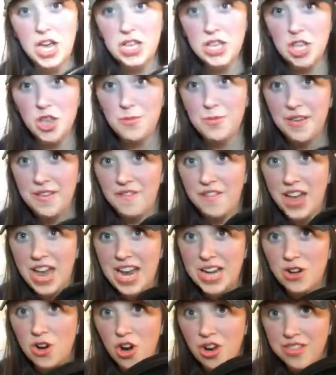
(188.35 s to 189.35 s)
that you may
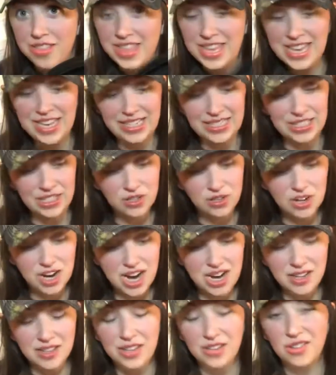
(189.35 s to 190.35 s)
find are these. These
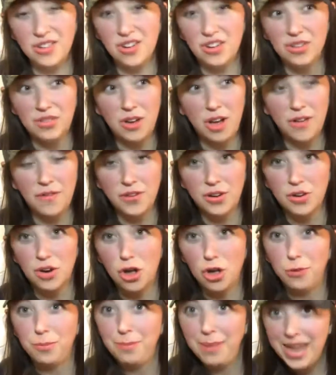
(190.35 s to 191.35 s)
are often
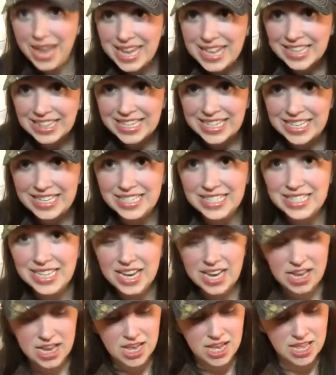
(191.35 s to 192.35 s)
called paint lids.
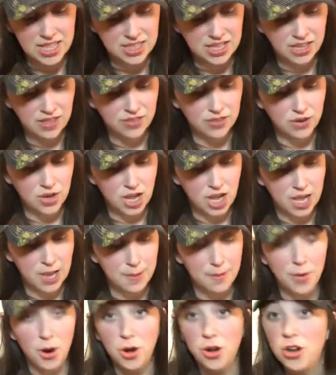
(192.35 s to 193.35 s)
These
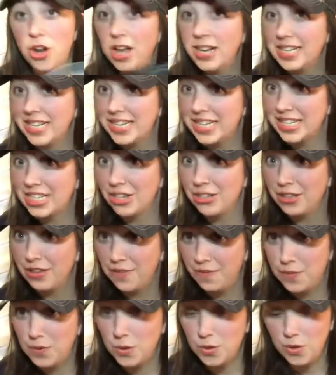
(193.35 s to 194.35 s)
are not necessarily
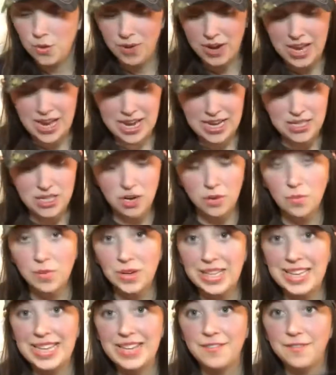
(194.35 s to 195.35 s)
food grade. They're
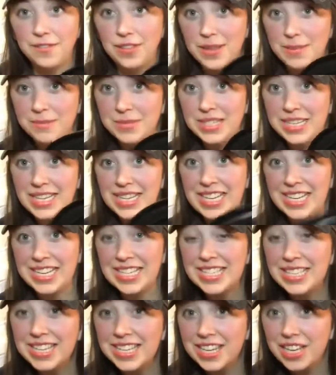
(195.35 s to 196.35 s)
really flimsy,
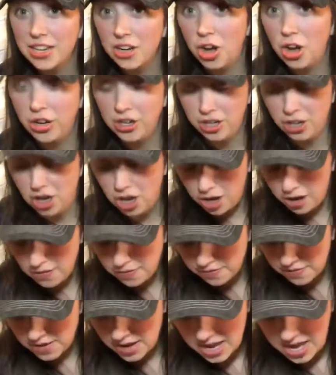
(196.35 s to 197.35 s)
easy to get on and off.
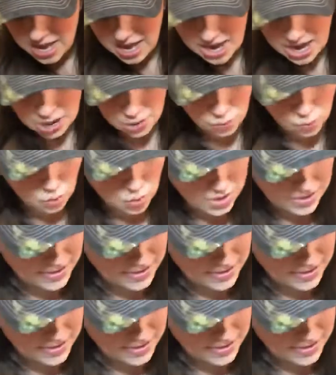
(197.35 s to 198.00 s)
And what